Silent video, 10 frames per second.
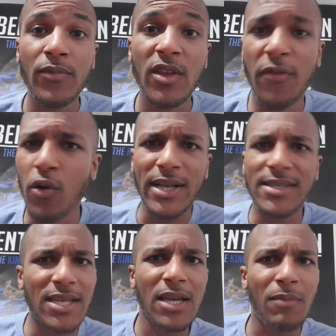You've already
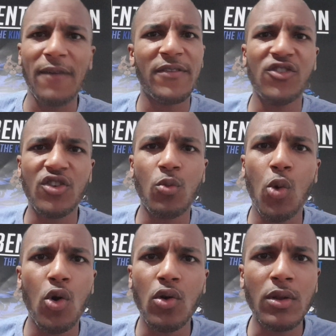seen my vision
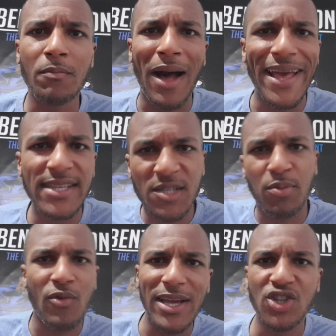wall and my
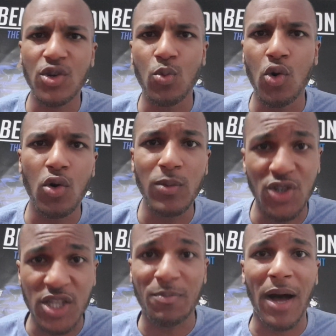inspiration wall,
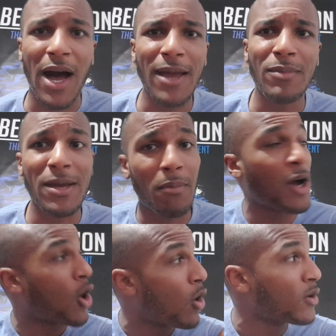which is behind me, and
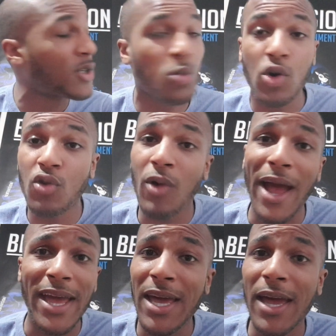my goals wall
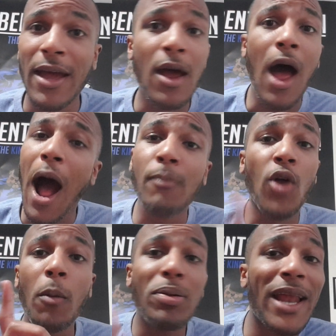right here. I'm
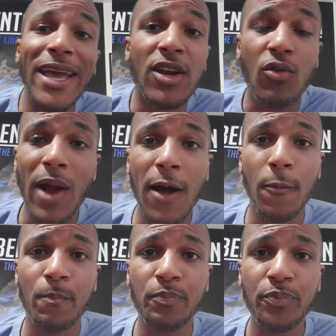not playing around.